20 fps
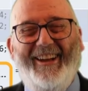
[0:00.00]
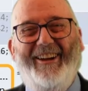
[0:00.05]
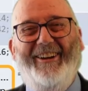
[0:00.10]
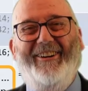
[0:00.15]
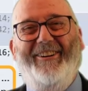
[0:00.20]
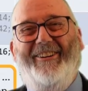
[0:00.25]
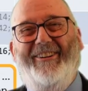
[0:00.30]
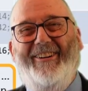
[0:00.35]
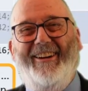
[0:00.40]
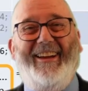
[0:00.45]

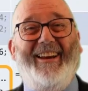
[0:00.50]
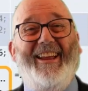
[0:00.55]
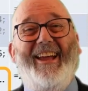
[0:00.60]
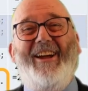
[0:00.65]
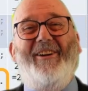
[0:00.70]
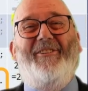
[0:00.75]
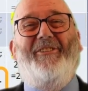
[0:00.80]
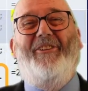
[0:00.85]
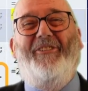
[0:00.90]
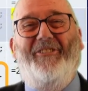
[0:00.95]
All right,
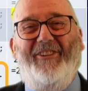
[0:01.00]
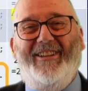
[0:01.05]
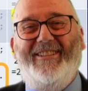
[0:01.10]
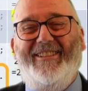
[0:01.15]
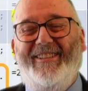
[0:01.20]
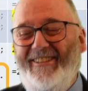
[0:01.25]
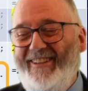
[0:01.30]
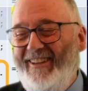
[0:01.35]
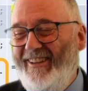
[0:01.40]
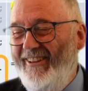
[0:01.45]
what
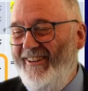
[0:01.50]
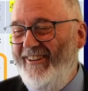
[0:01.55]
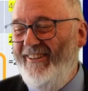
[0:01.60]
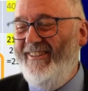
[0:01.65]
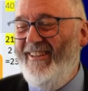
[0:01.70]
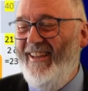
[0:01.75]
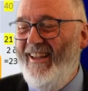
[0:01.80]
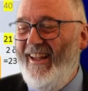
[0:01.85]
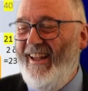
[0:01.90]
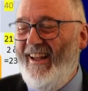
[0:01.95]
on
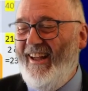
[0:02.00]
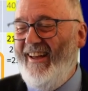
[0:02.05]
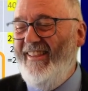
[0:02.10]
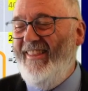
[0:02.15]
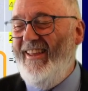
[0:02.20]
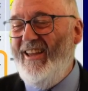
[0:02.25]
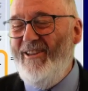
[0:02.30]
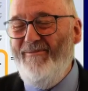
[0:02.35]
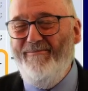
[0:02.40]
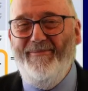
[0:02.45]
earth are
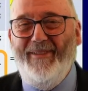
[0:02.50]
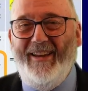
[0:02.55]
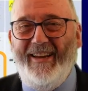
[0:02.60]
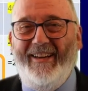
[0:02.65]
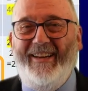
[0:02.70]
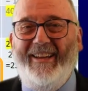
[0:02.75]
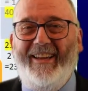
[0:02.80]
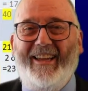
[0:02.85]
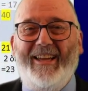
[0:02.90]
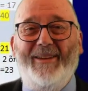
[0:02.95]
they
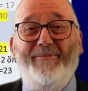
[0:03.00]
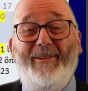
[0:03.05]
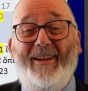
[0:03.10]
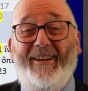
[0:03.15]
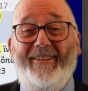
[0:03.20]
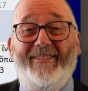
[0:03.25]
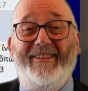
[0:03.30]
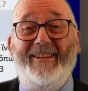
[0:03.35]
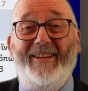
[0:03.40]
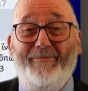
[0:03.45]
meaning
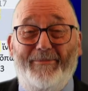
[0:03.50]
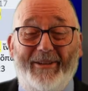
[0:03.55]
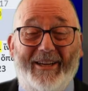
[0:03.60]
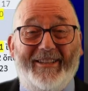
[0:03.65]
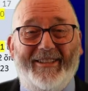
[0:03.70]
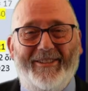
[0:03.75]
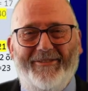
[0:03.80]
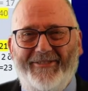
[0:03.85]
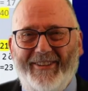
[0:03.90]
about the objective?